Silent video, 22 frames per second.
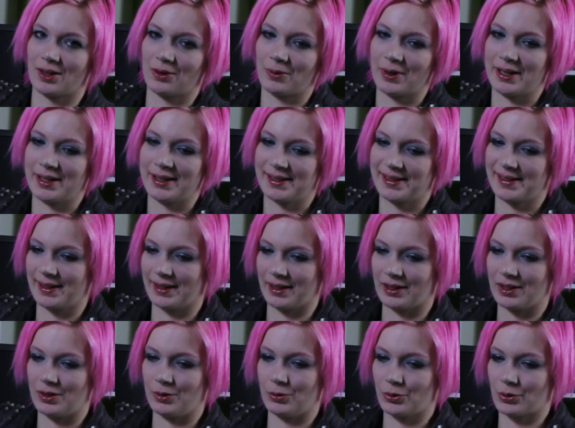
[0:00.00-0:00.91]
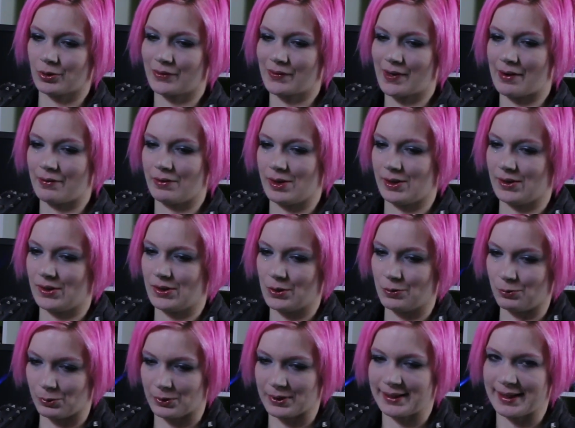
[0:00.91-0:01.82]
always like you sort of have this
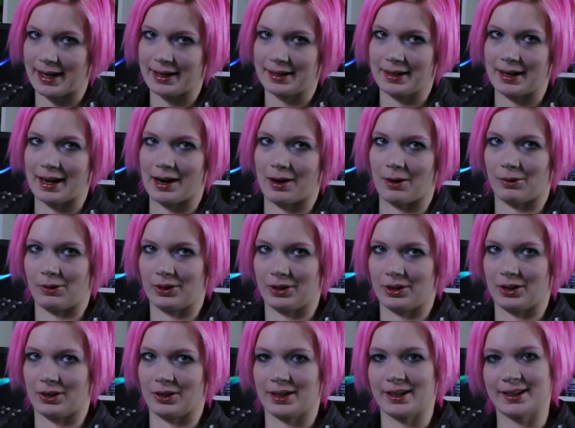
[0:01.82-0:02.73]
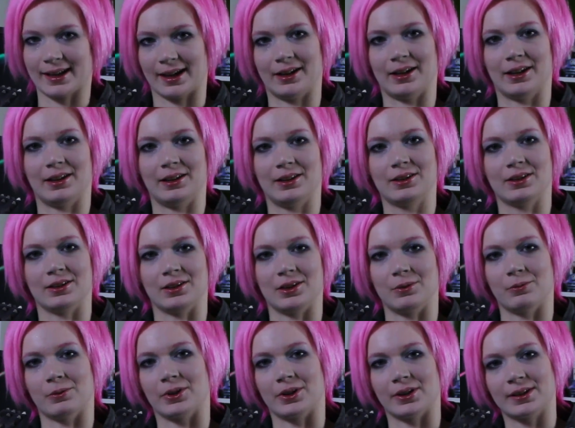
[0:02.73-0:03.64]
tool set now and you're excited
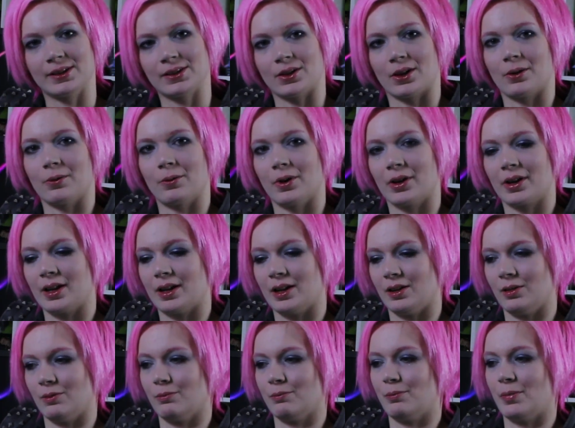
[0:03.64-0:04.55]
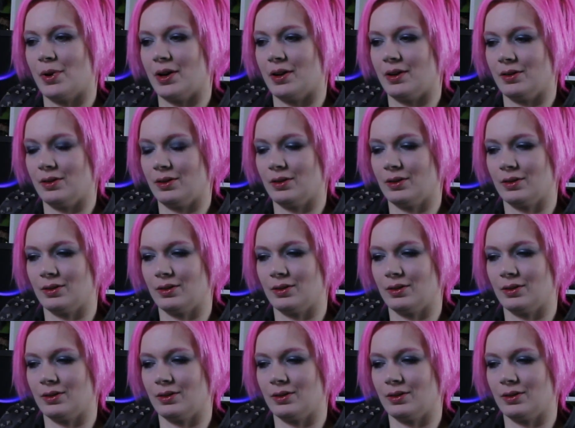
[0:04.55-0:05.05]
and you want to start working, but